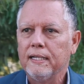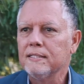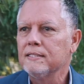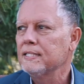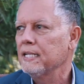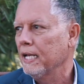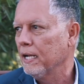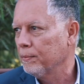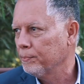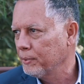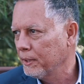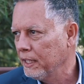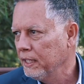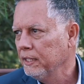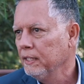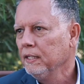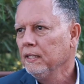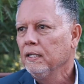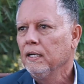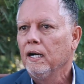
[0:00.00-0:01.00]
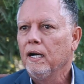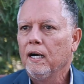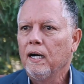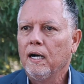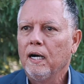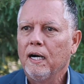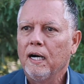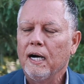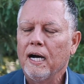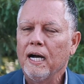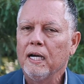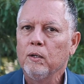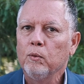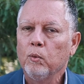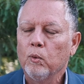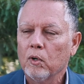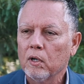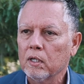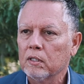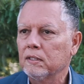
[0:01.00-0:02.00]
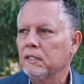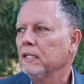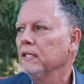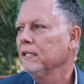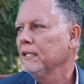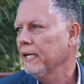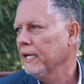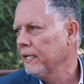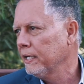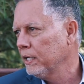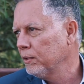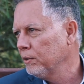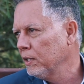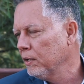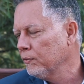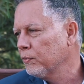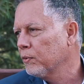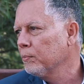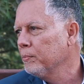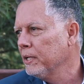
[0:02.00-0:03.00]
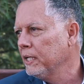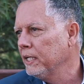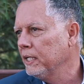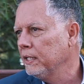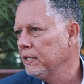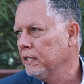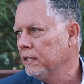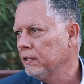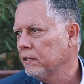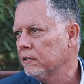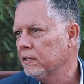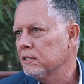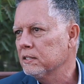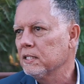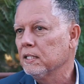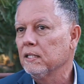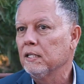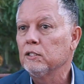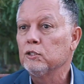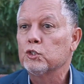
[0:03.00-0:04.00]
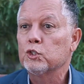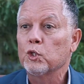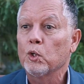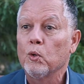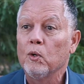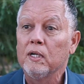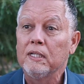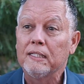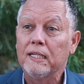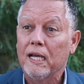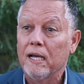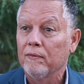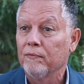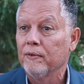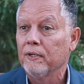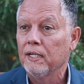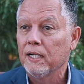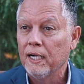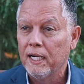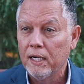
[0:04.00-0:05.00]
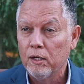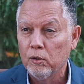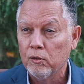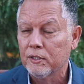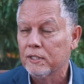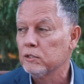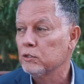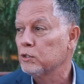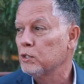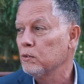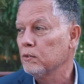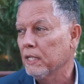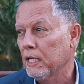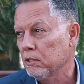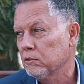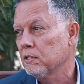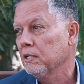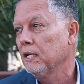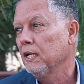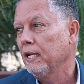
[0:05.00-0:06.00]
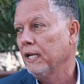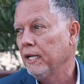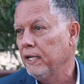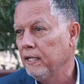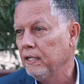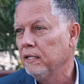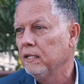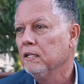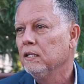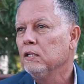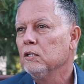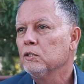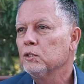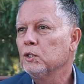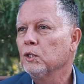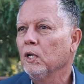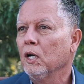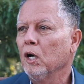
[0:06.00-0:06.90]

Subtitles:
Tampa. I worked in that area for many years and then joined AdventHealth in 2008 to